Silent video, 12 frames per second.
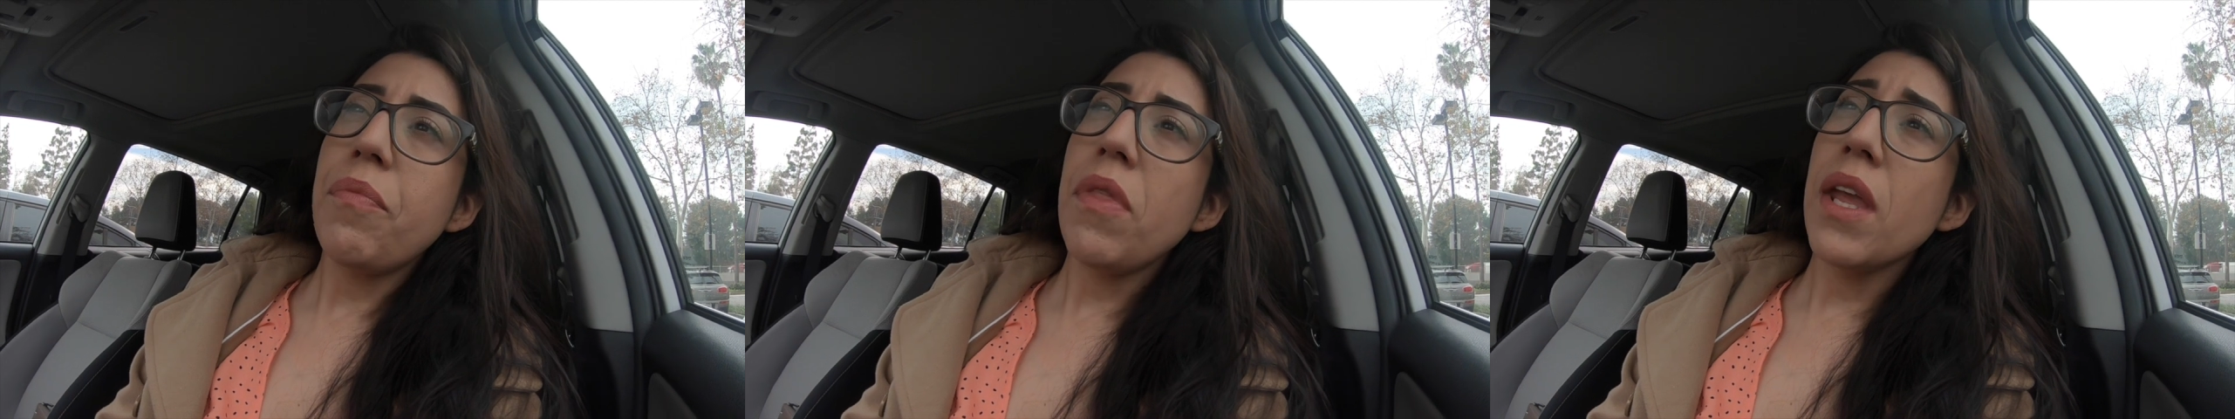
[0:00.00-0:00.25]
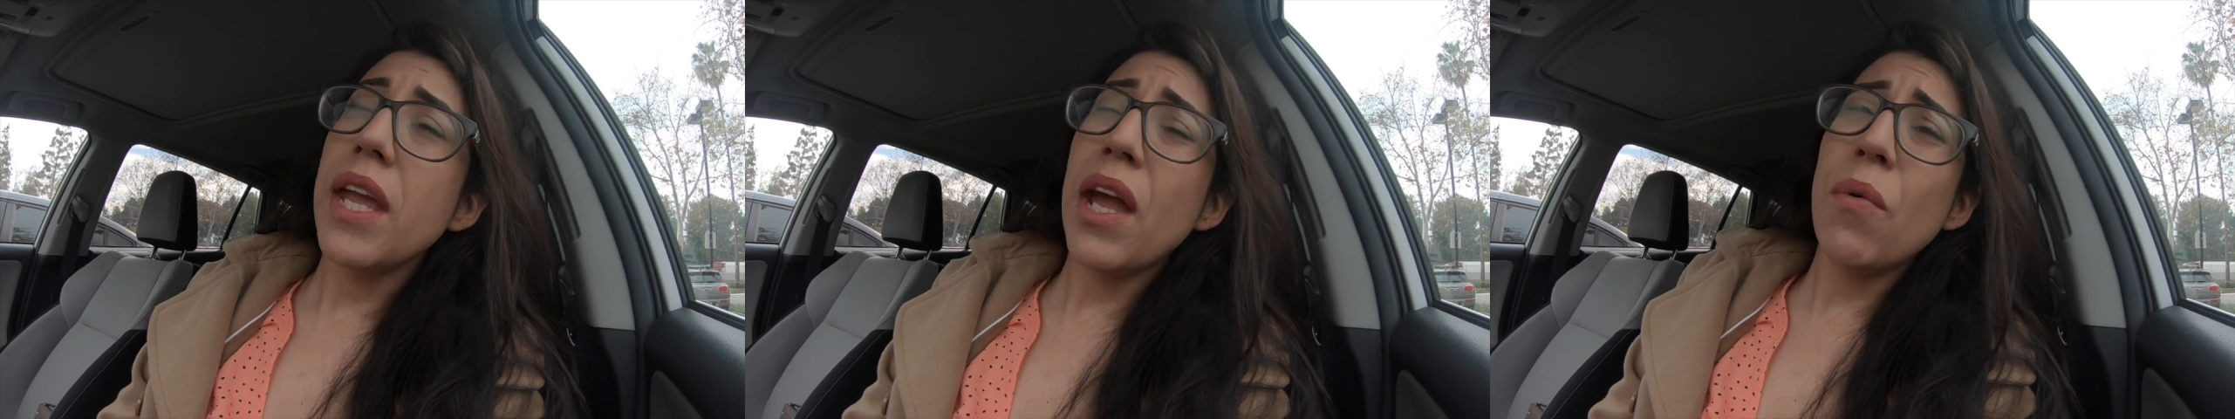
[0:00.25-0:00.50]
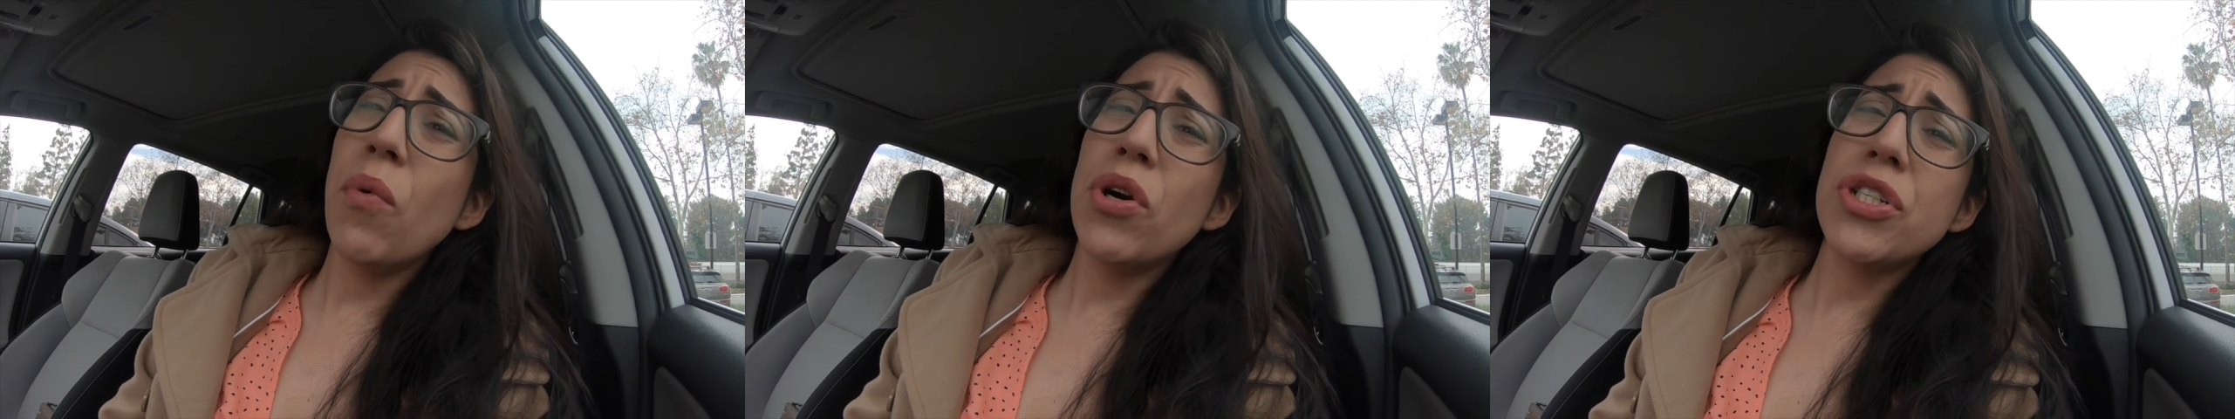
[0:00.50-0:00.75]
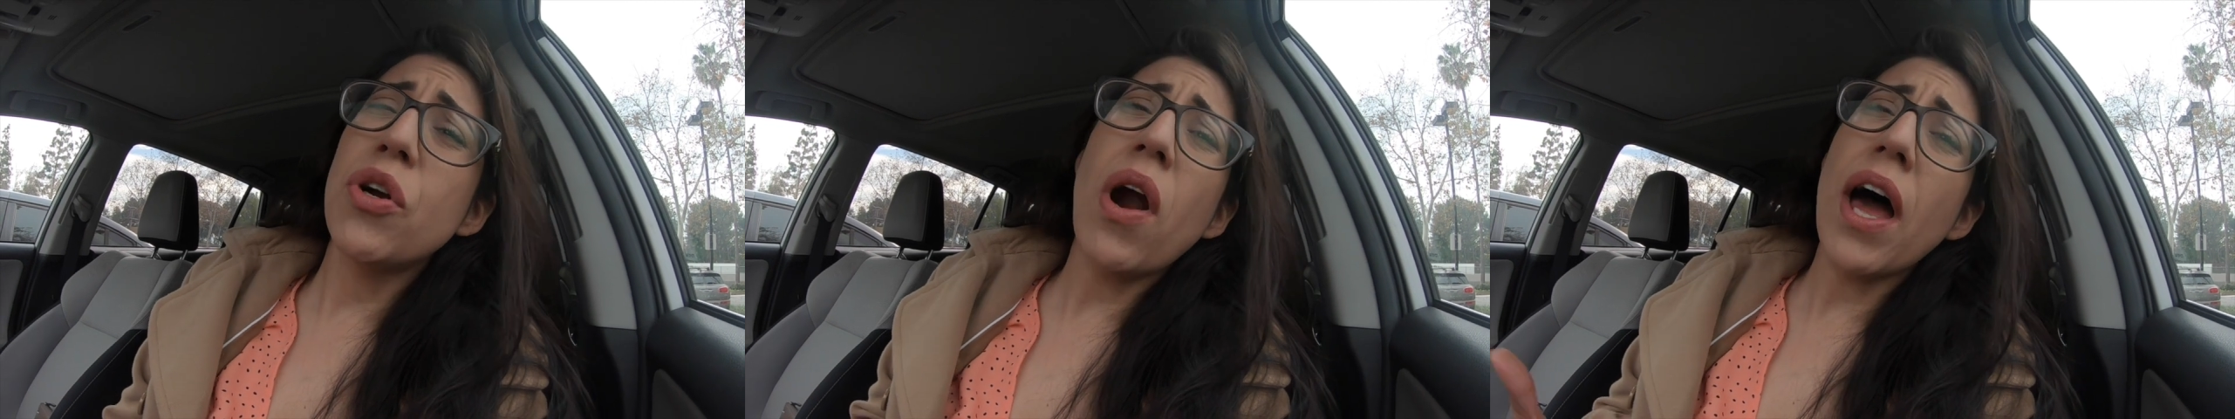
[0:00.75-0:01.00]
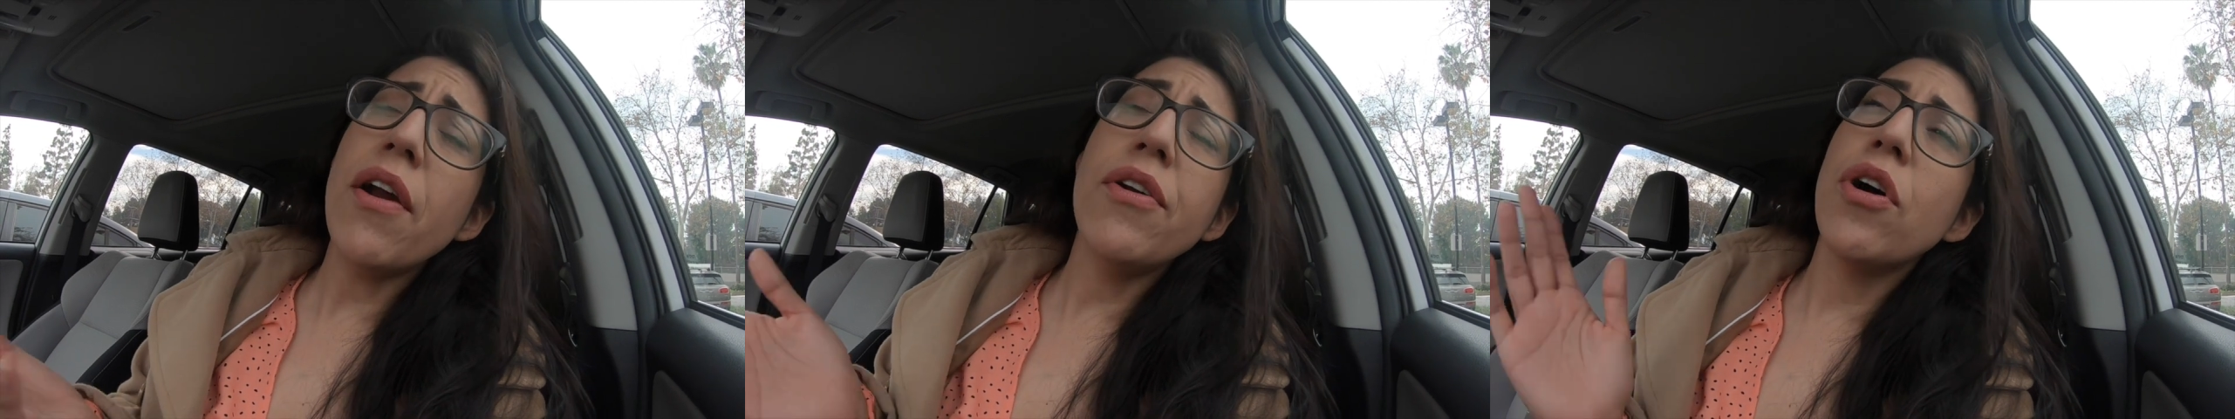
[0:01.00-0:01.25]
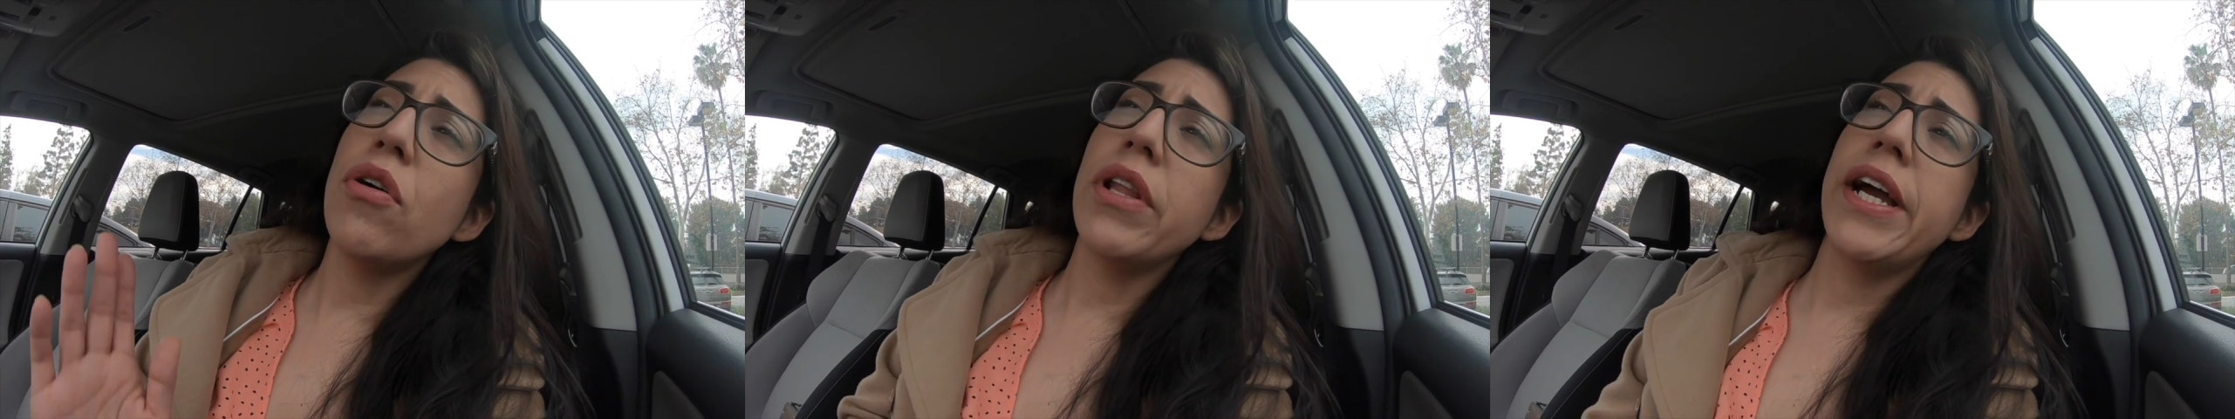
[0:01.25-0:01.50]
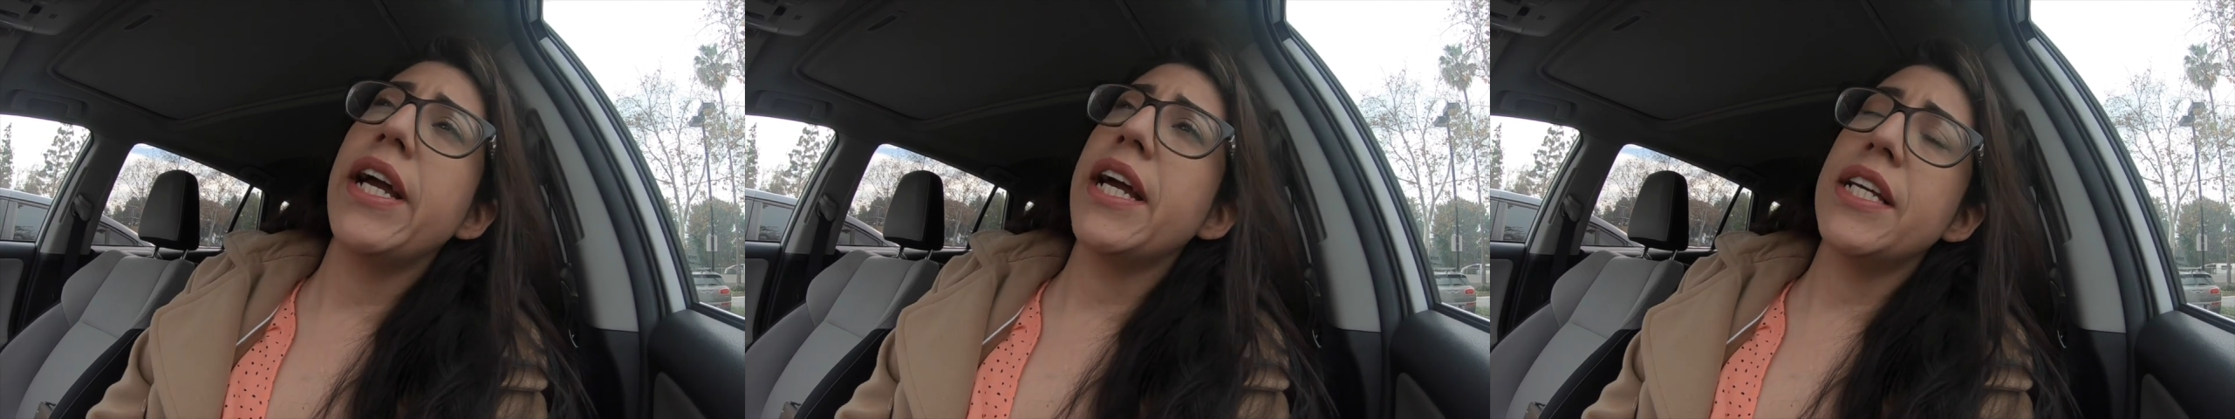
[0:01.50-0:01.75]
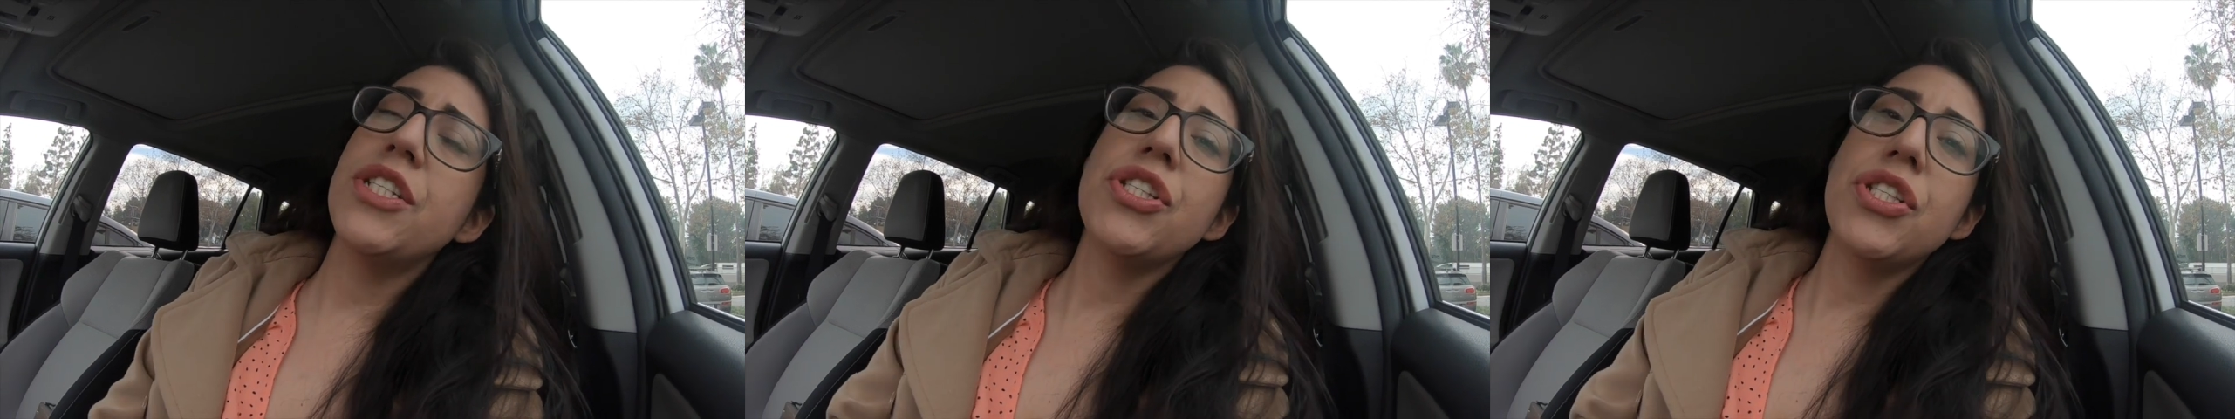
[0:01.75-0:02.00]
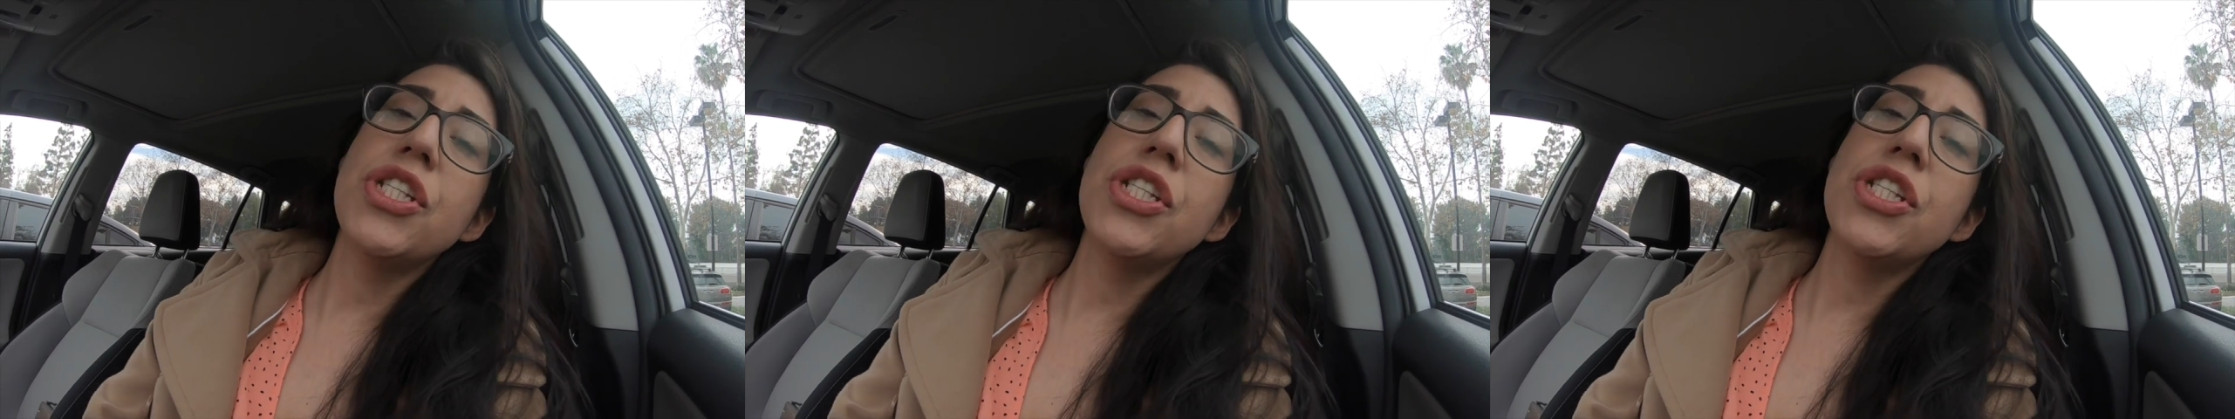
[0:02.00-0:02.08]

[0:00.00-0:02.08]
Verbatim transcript: get worse or I don't know like I guess just